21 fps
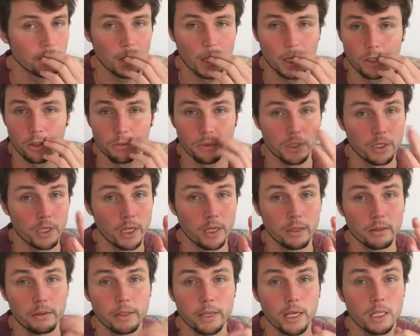
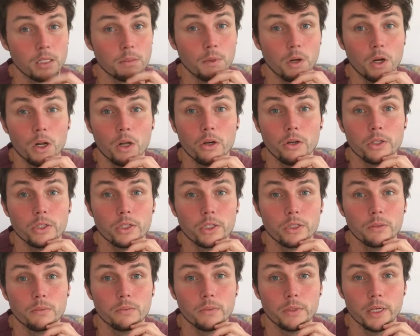100% get some
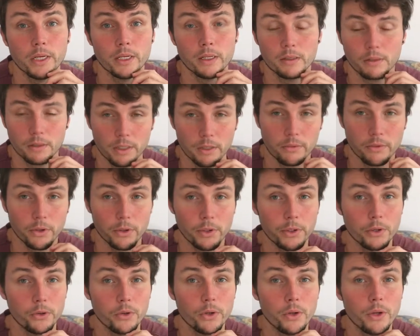Olos. They're
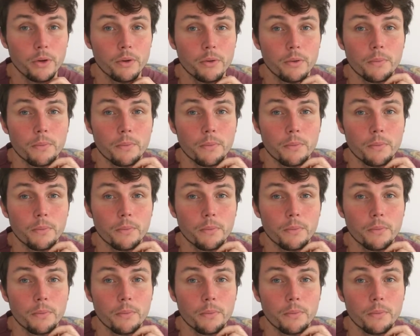very good.